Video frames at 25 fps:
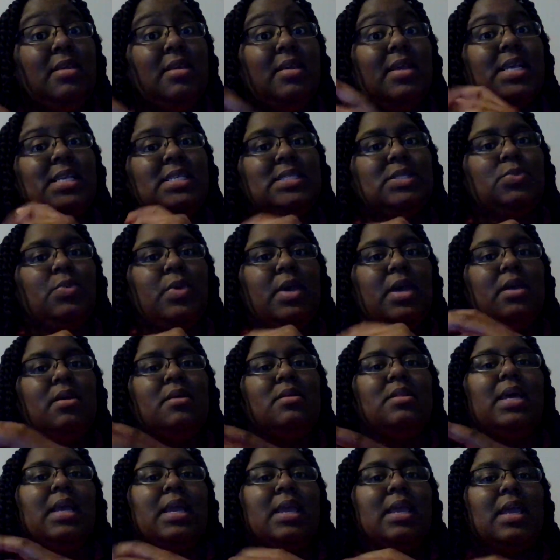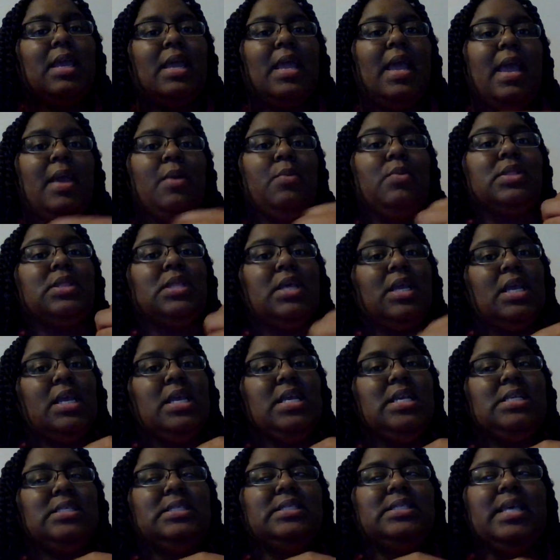it as well like it came with a
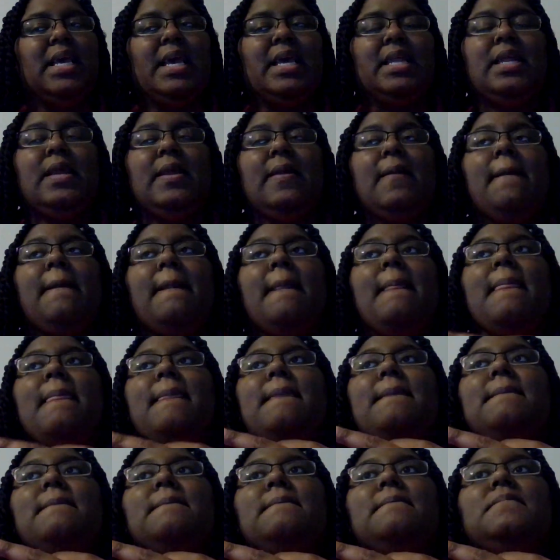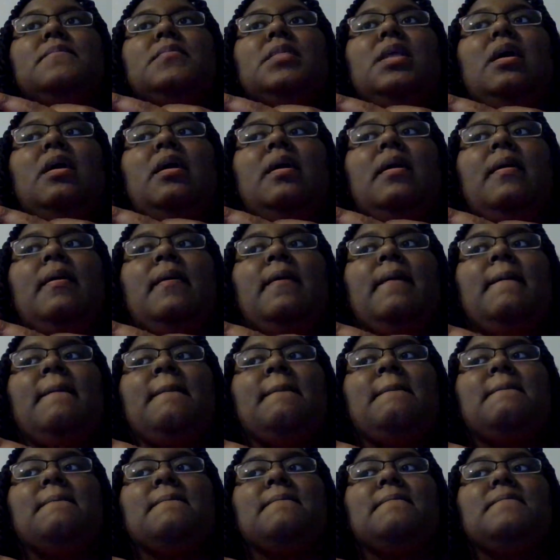heat setting
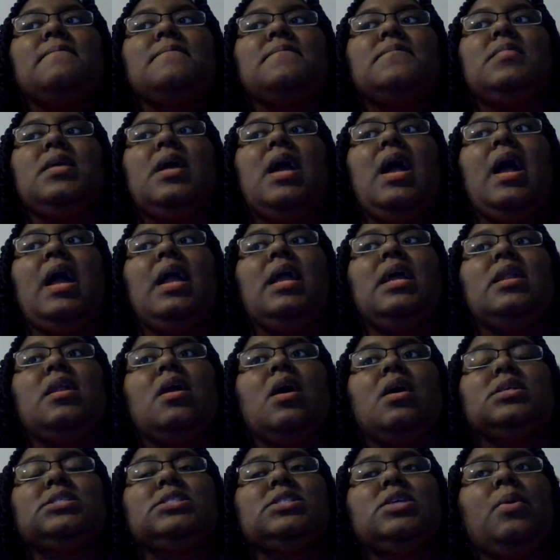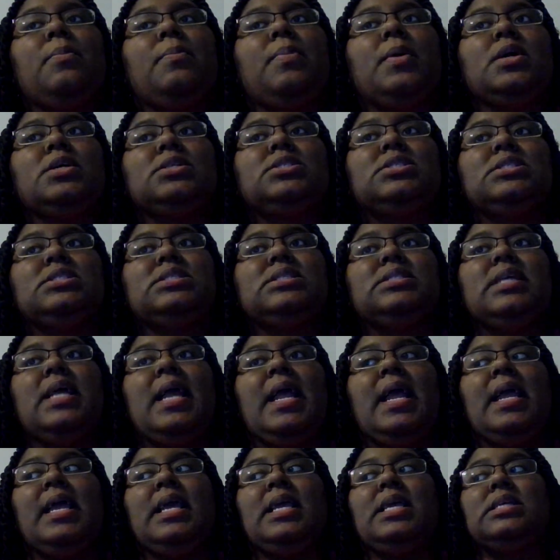um, I had also purchased
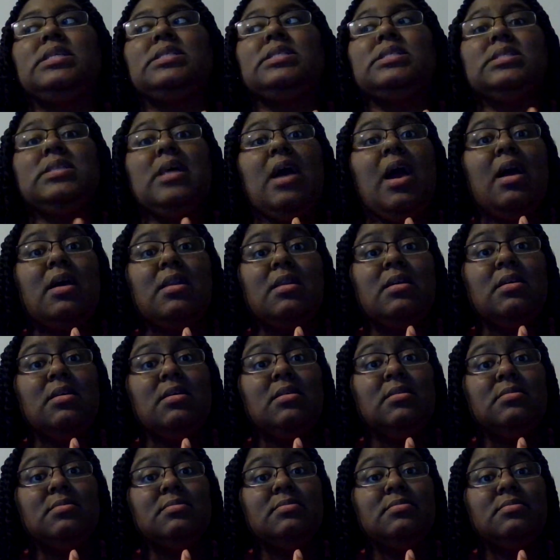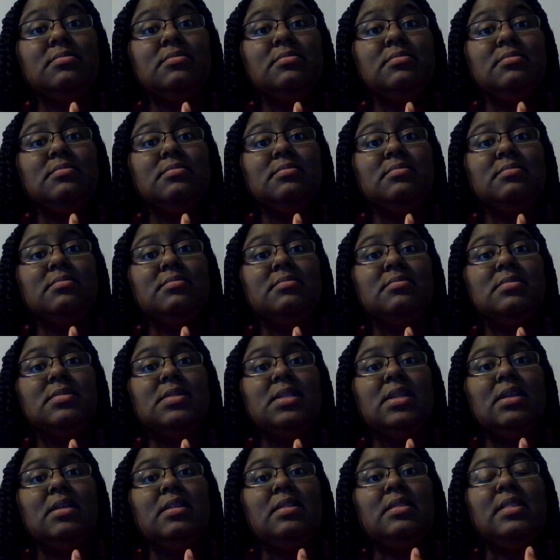a sauna
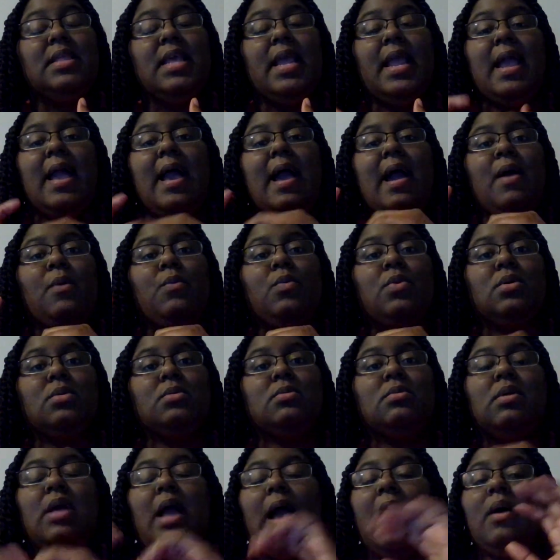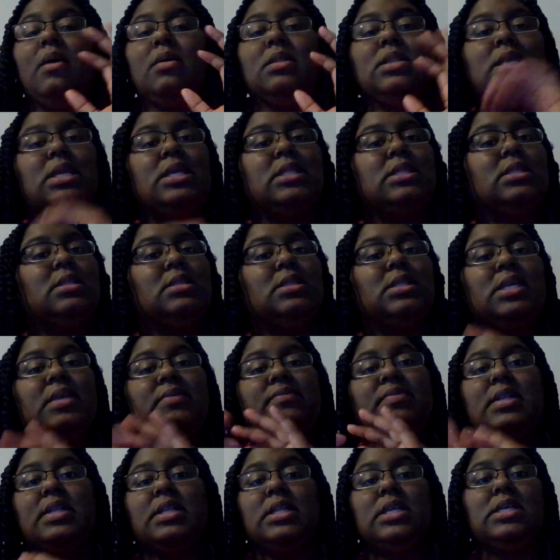that I will I'll link,
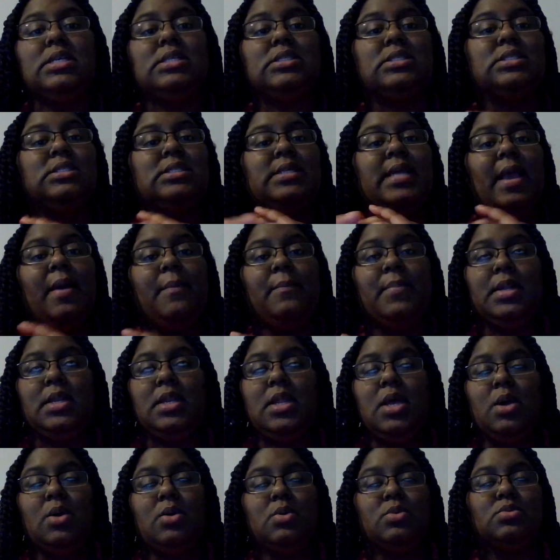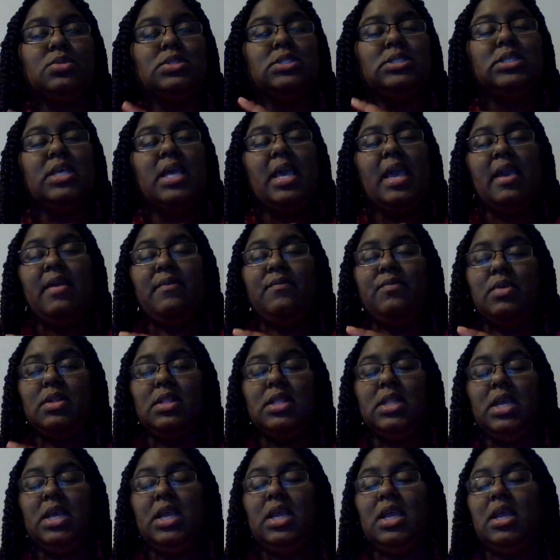leave the links down below to
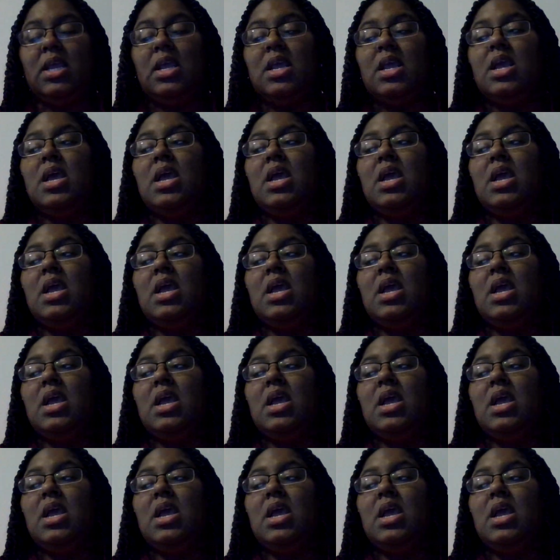everything